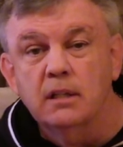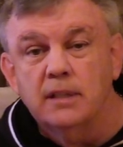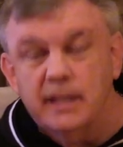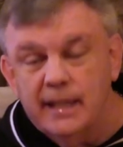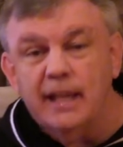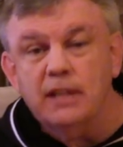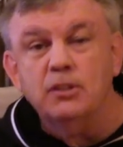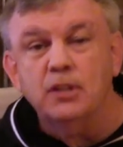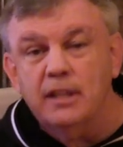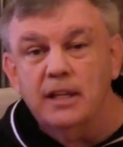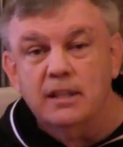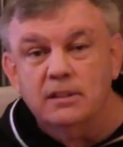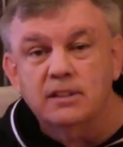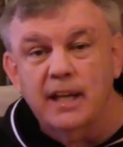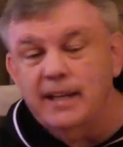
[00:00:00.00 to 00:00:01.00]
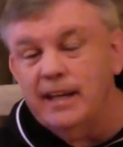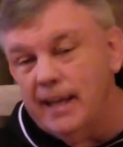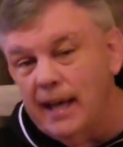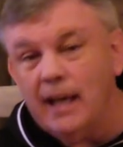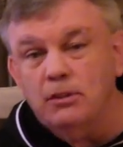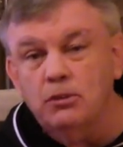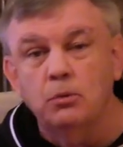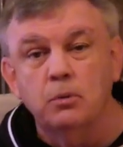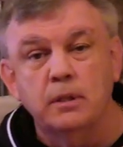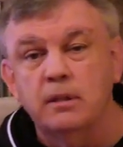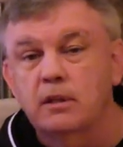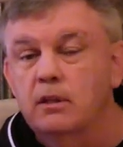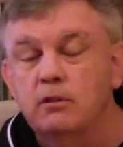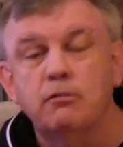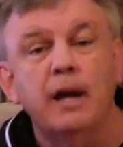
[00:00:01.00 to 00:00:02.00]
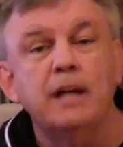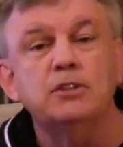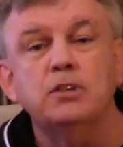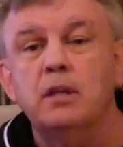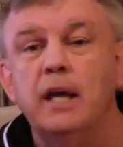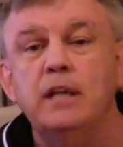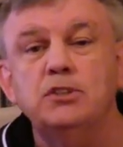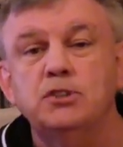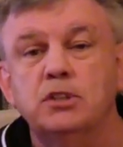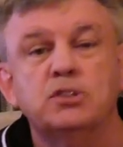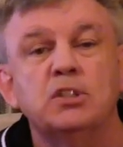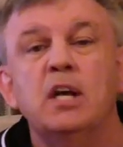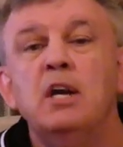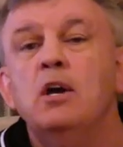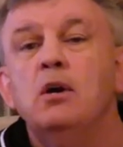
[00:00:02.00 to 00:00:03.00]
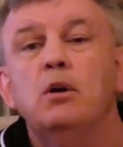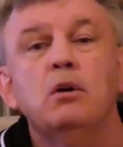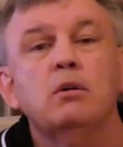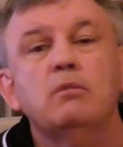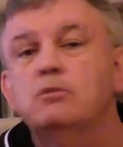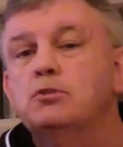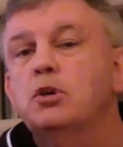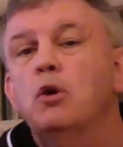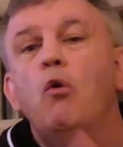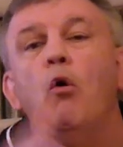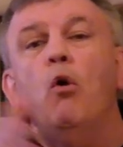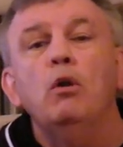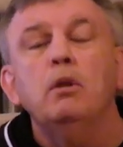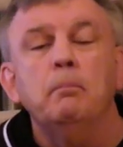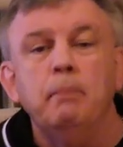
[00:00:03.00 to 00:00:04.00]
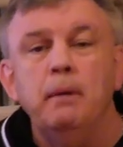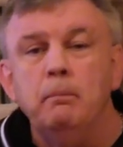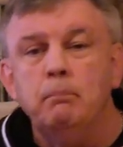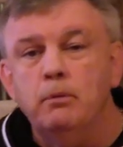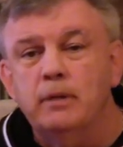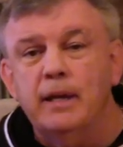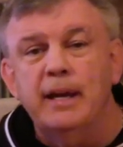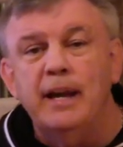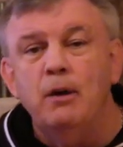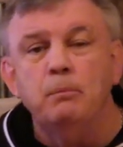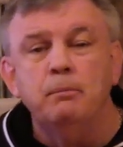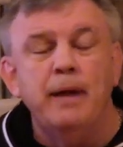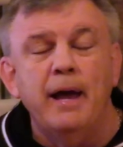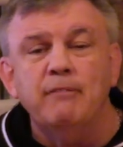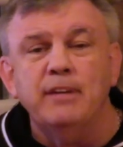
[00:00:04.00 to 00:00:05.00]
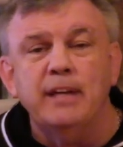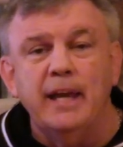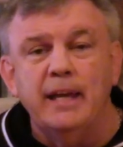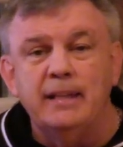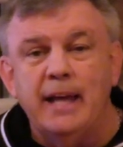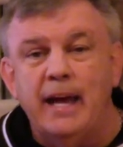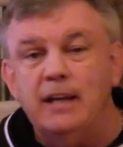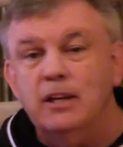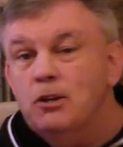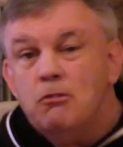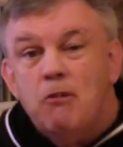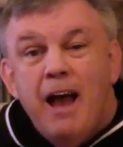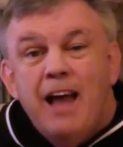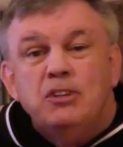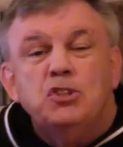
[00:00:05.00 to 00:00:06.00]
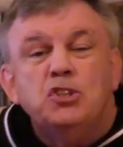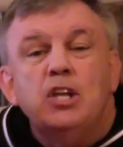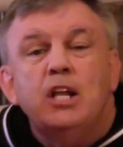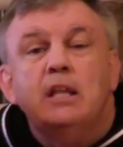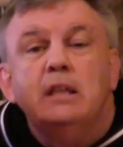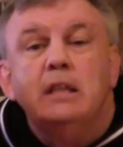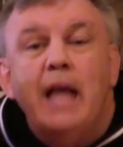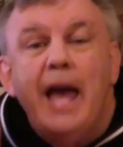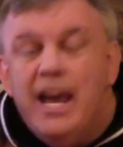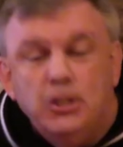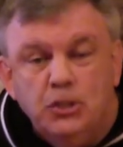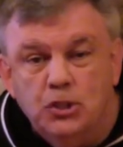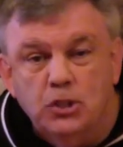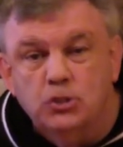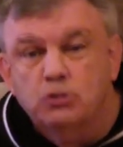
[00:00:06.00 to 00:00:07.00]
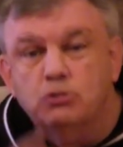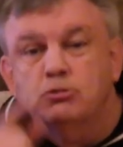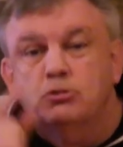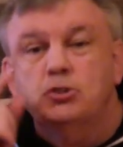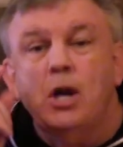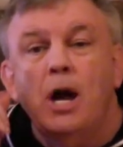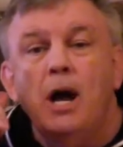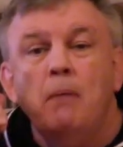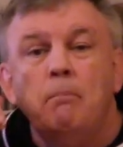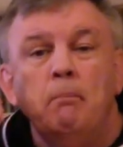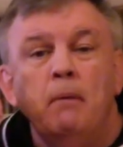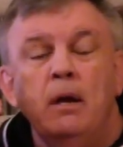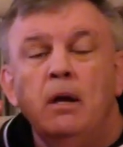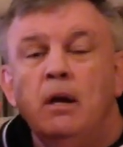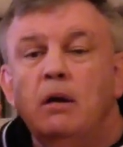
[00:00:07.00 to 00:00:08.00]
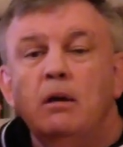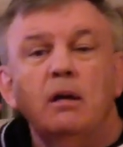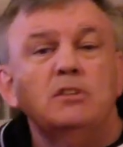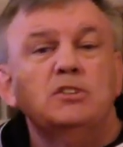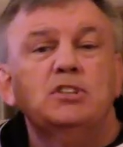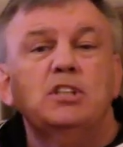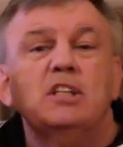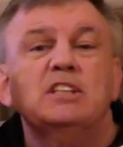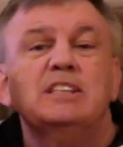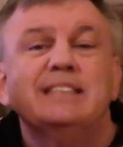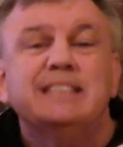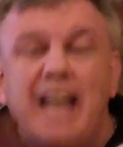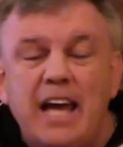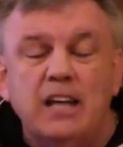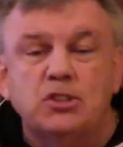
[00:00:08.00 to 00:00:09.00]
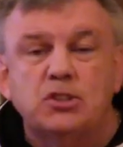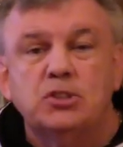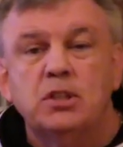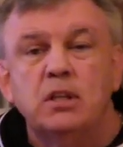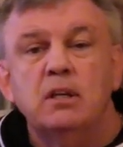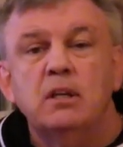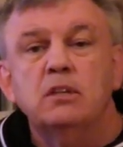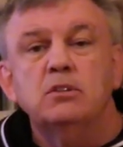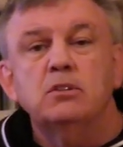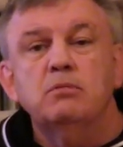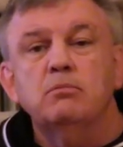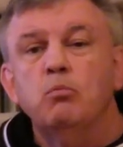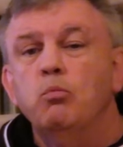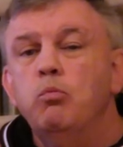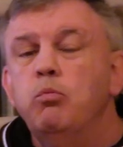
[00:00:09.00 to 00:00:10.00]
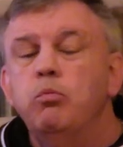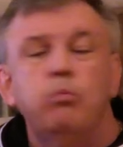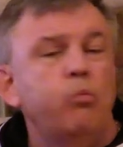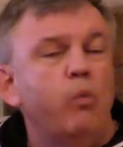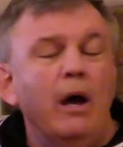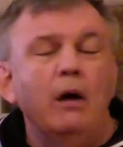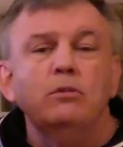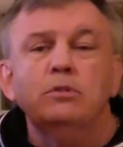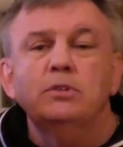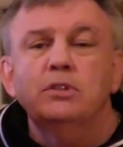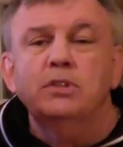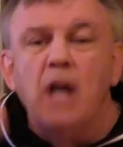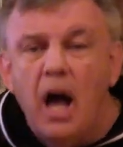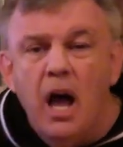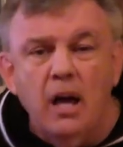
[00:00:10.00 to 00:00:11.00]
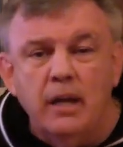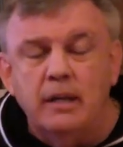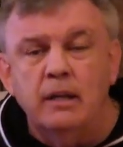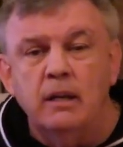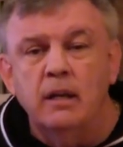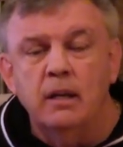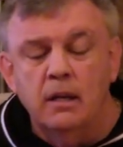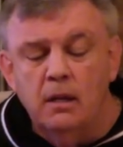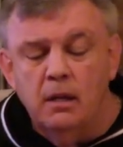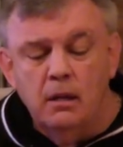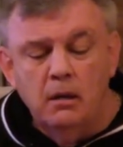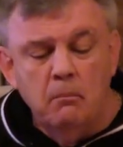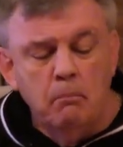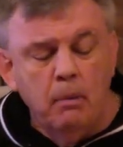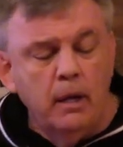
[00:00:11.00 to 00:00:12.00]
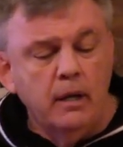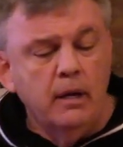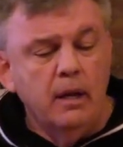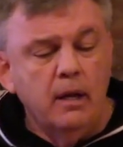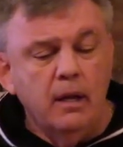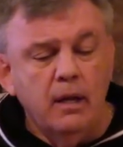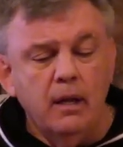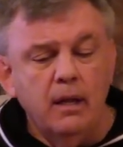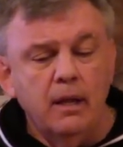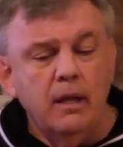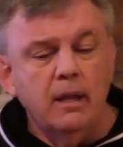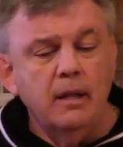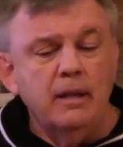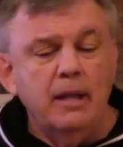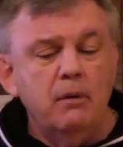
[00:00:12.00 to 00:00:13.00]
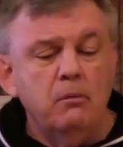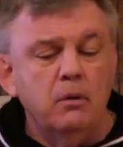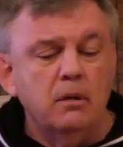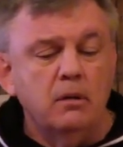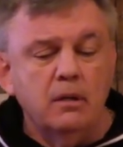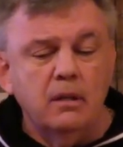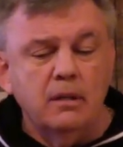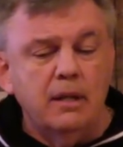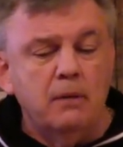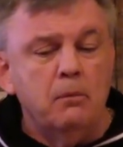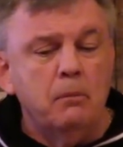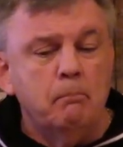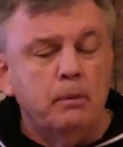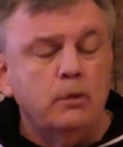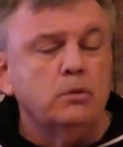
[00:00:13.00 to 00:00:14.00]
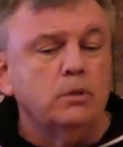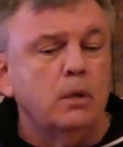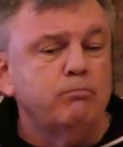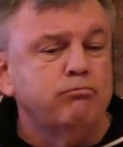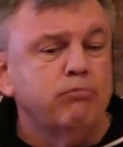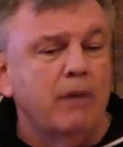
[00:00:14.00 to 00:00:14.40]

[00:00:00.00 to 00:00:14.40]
to get to this, and they got to it. Congratulations to all the people that helped navigate that. Congratulations, job, uh, success, well done. But they were they were built up